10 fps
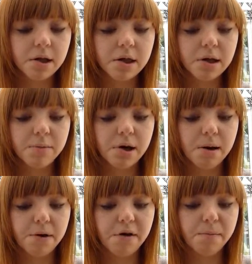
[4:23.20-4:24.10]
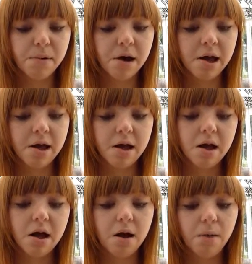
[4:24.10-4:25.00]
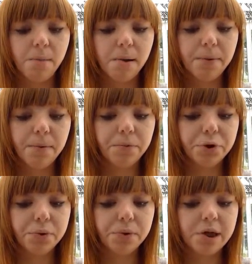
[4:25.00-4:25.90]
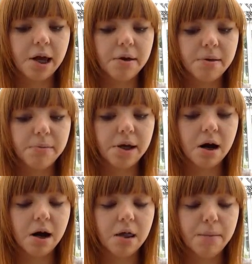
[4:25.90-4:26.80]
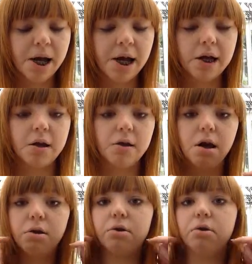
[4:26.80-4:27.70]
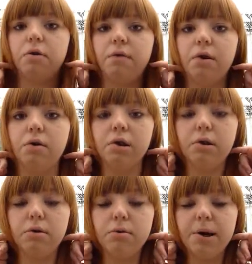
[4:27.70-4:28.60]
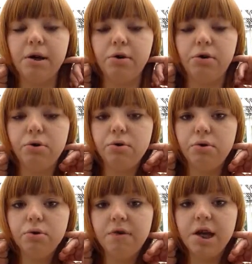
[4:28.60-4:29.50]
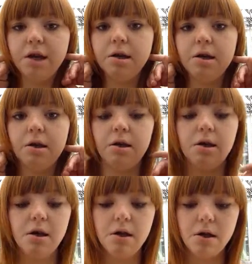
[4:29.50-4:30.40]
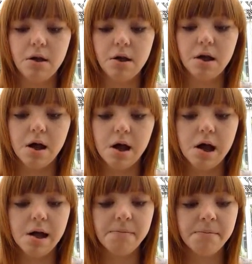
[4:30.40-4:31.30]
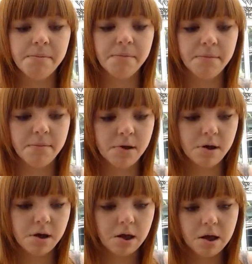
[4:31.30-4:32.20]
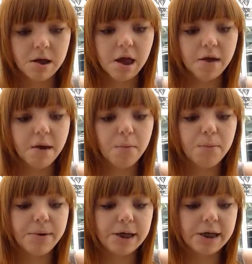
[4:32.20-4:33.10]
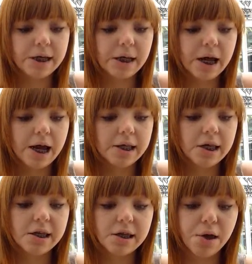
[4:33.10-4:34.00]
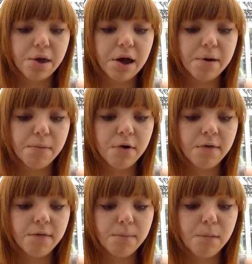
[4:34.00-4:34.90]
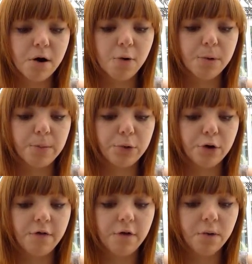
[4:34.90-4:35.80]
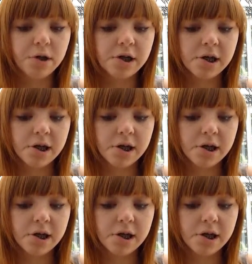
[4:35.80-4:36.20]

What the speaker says: to give me like a perfect bite. My bottom jaw would then be cut at the back, so sort of along the back of the jaw, sort of here. Yeah, and then would be dislocated so that I can move my whole bottom jaw forward,